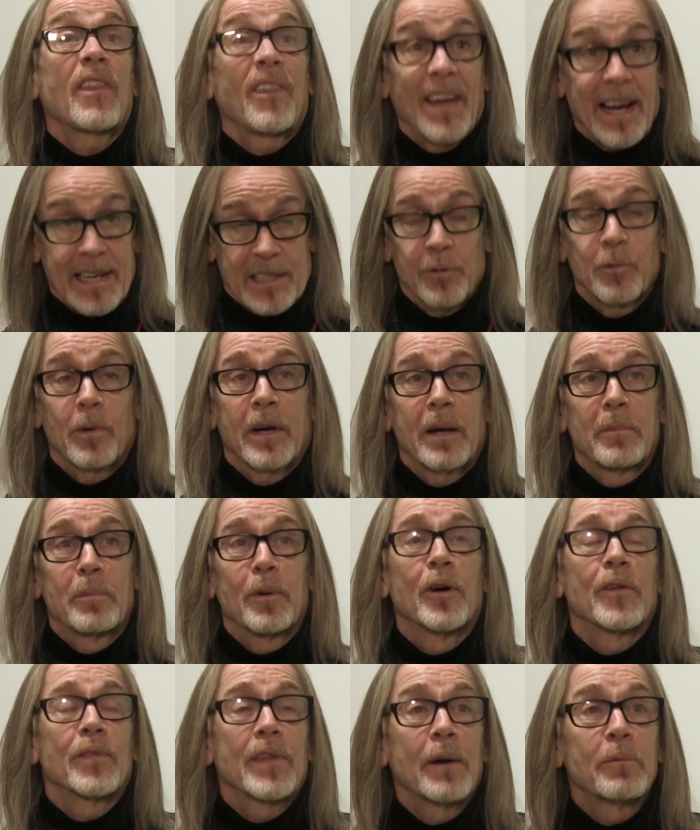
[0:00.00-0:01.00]
and that's what I
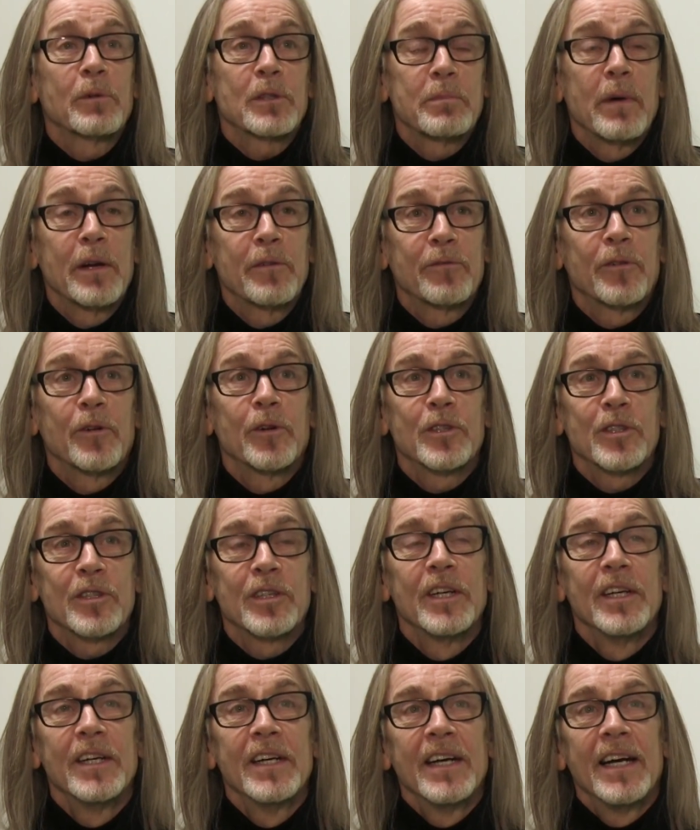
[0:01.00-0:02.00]
bought. That was my
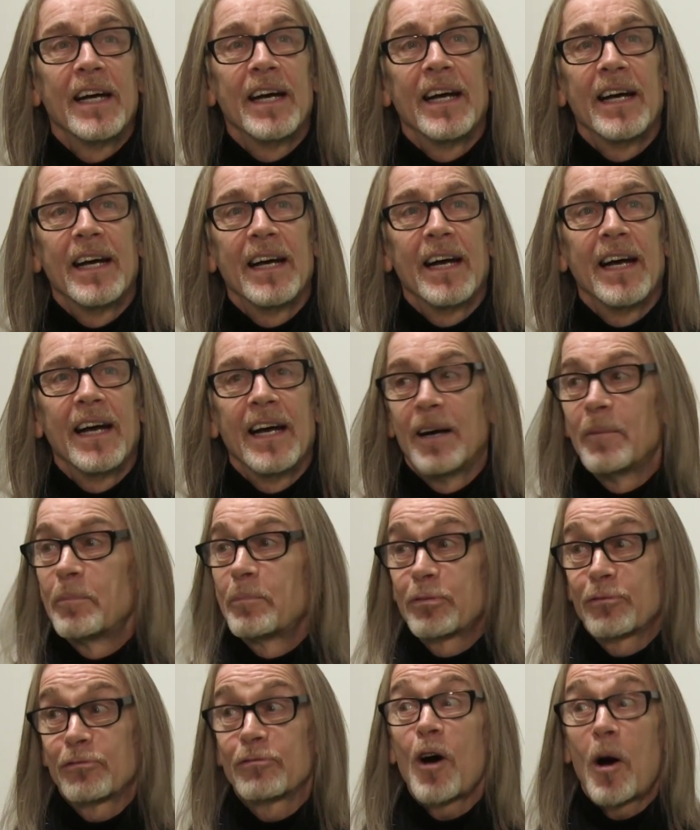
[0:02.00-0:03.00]
first
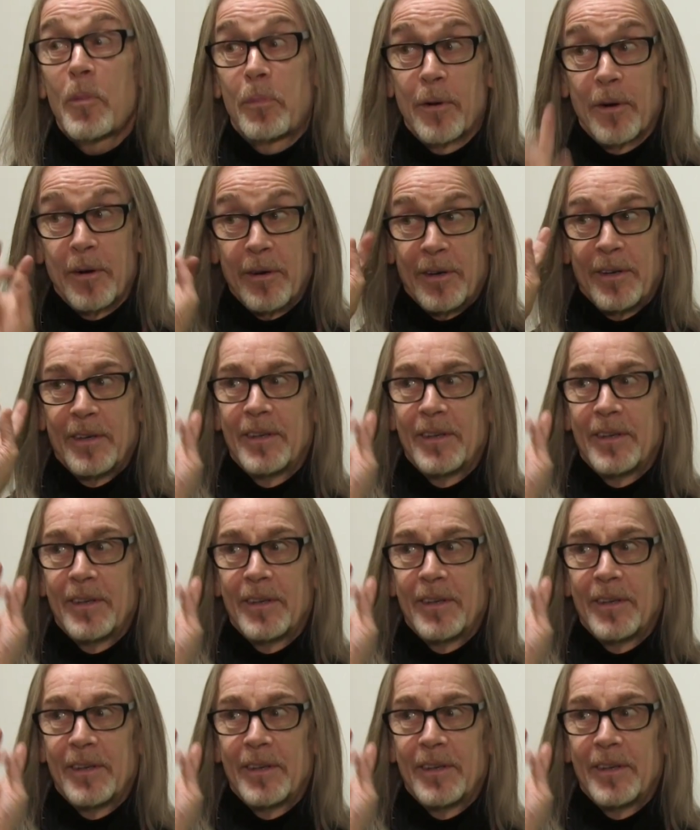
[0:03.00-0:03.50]
proper